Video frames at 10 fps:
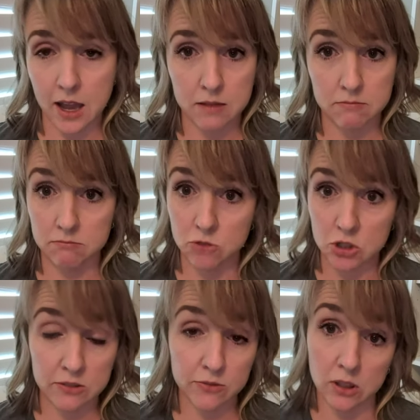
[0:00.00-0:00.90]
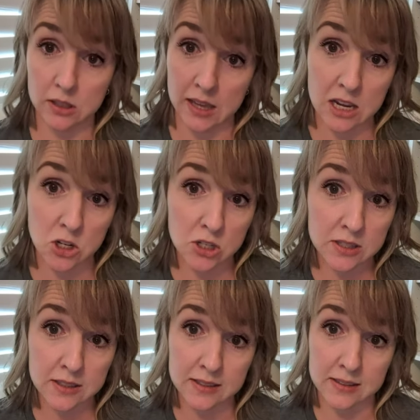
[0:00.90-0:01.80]
I'm just feeling
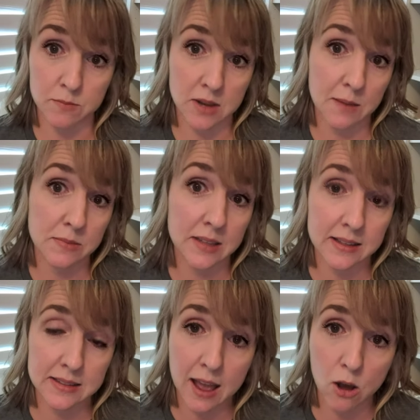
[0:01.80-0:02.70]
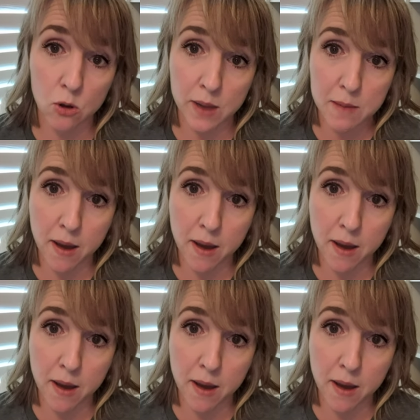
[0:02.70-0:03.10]
anxious because sometimes that's how my